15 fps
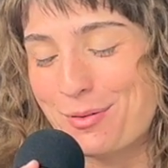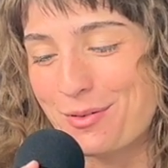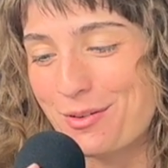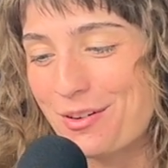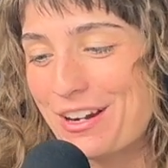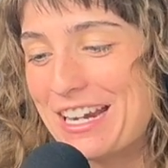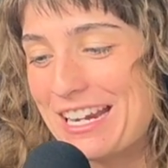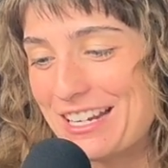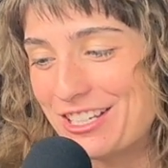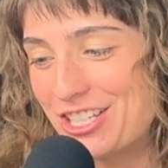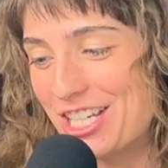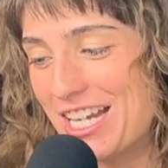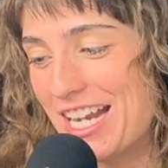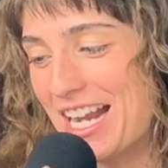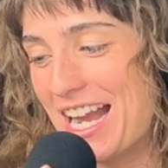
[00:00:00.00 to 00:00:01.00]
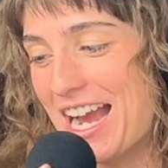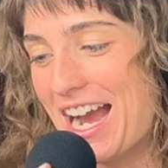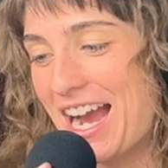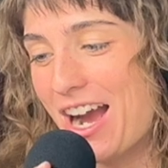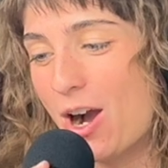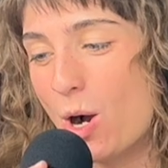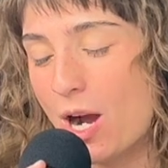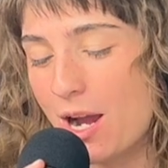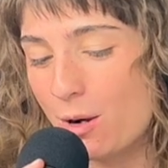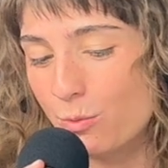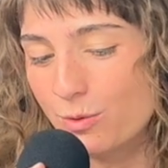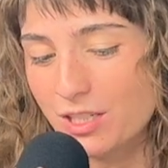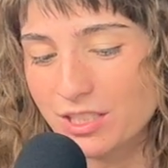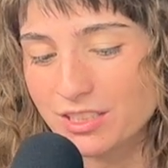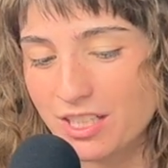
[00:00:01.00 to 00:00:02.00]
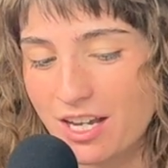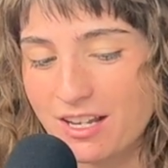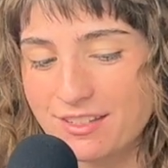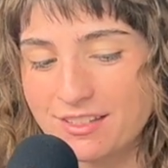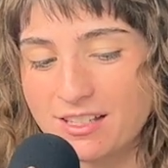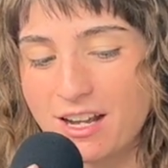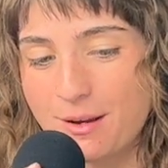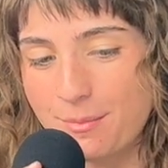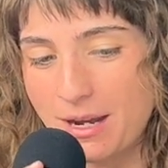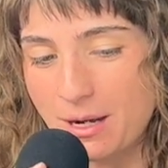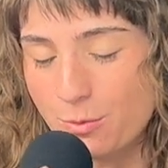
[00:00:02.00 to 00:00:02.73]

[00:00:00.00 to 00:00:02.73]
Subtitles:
preaching how I will not stop.